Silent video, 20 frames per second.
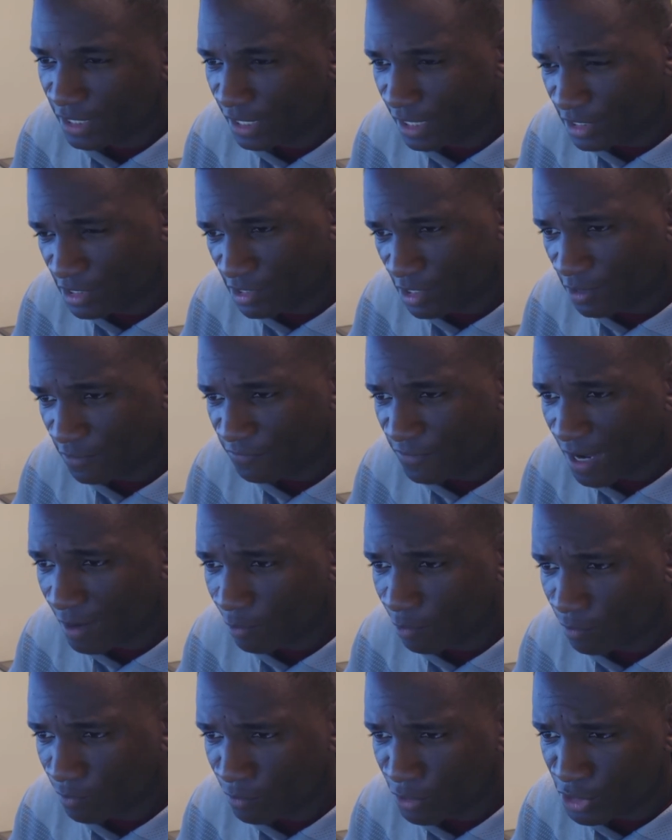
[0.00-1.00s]
Gets another
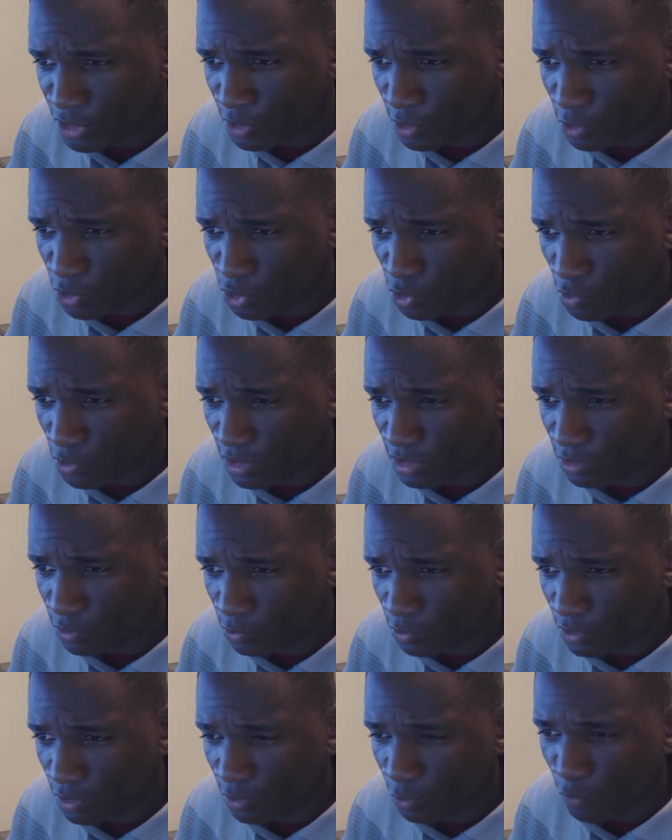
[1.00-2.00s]
fight with Mauricio Shogun,
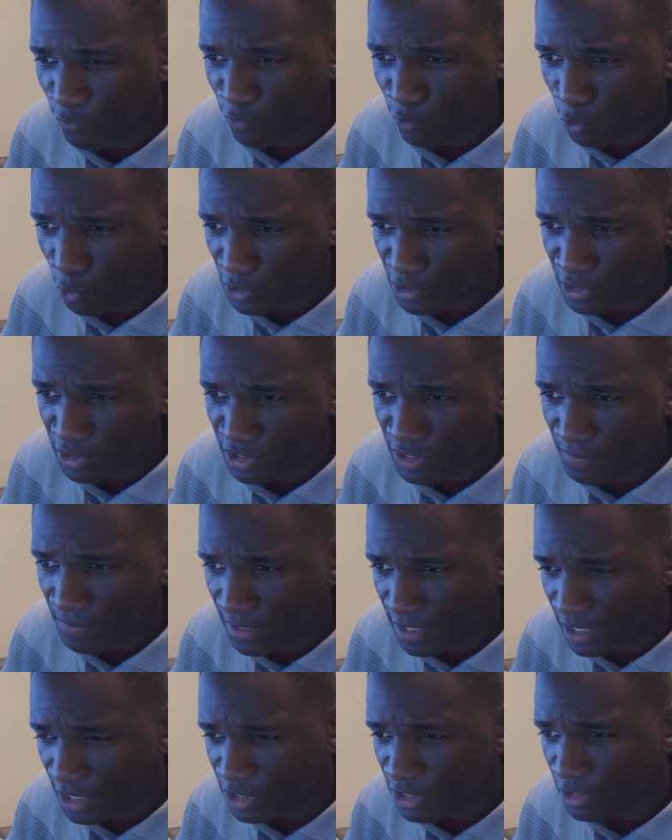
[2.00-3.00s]
who of course is
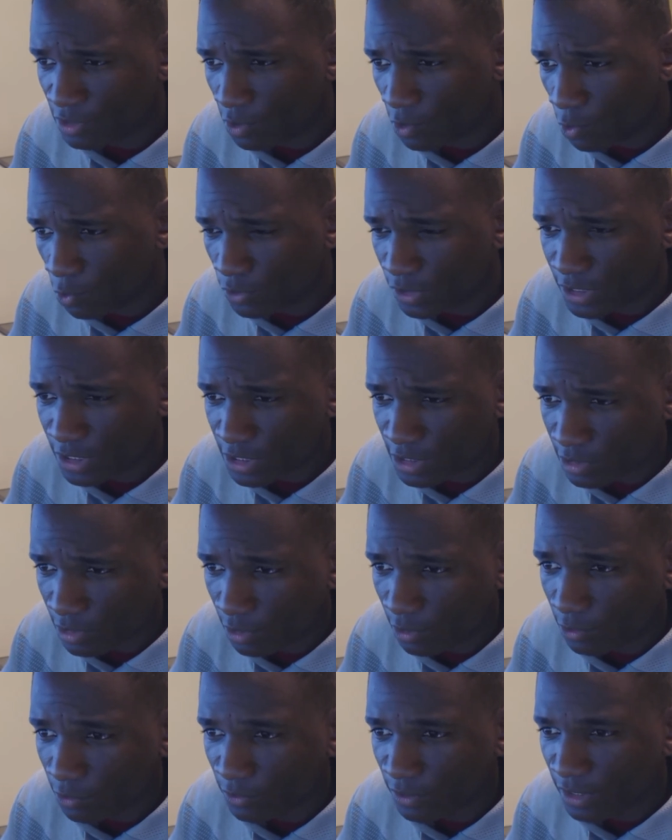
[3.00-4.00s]
diminished and old and
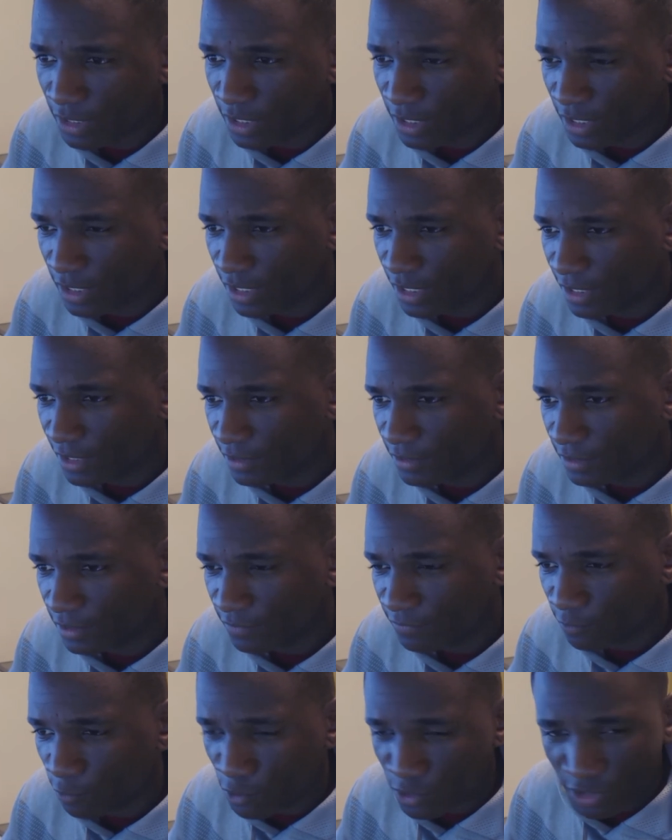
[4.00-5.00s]
slow and
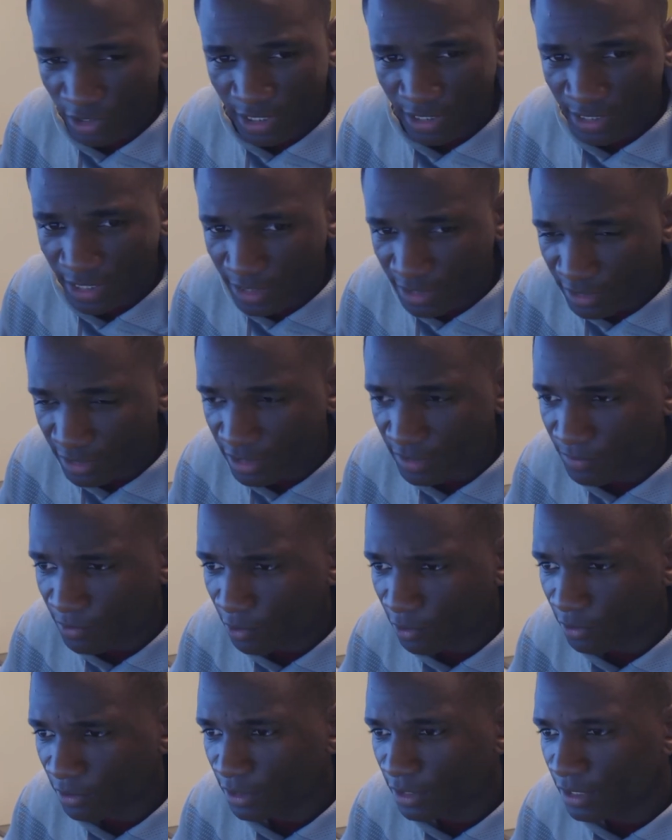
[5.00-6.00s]
unfortunately not that good
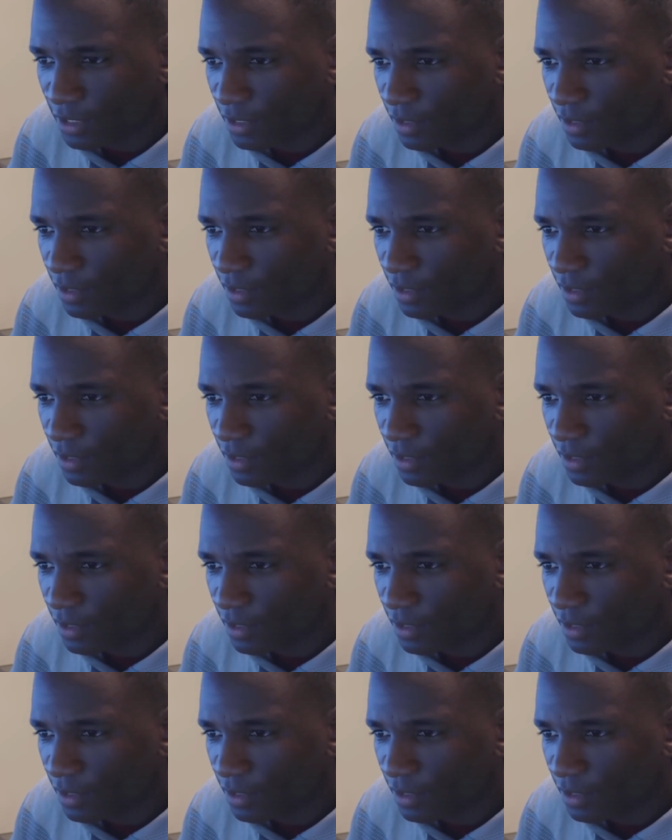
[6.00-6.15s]
anymore.